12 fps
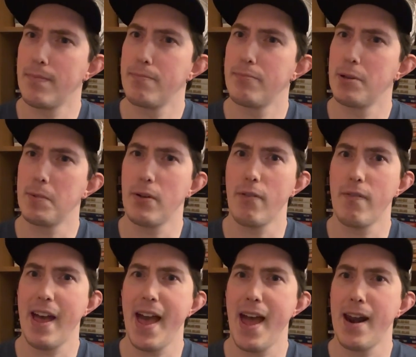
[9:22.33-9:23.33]
seemed to have
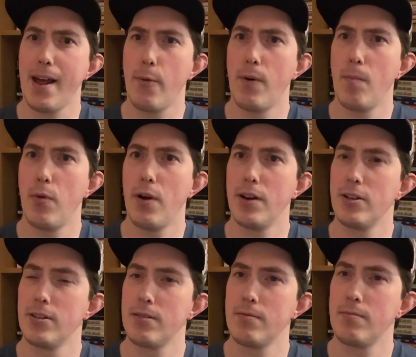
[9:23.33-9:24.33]
had at one point
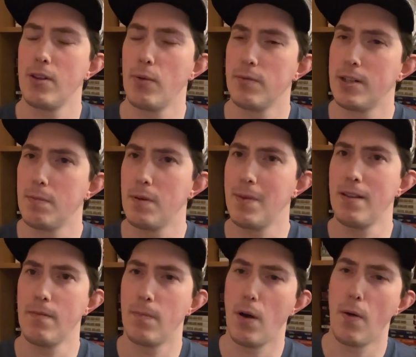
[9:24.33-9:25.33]
just don't seem to be
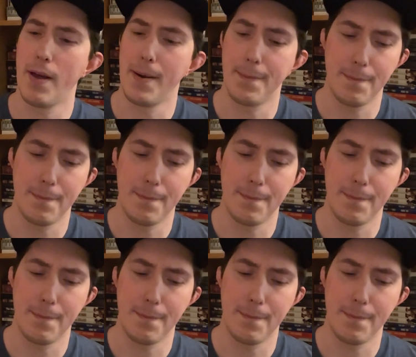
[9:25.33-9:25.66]
all that